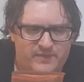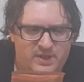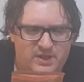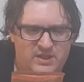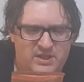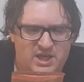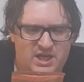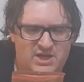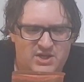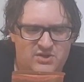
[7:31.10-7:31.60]

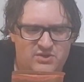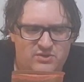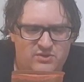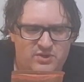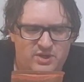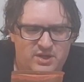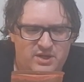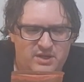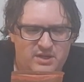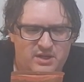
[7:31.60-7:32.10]
natural
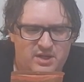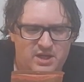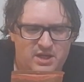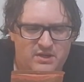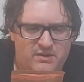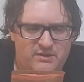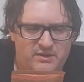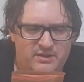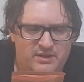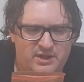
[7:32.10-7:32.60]

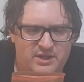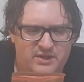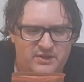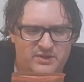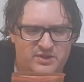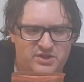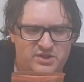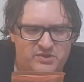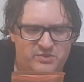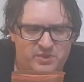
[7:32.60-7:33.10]
hickory liquid
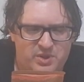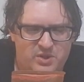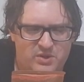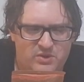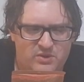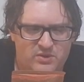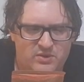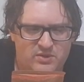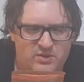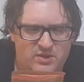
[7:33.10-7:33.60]

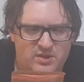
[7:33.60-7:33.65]
smoke,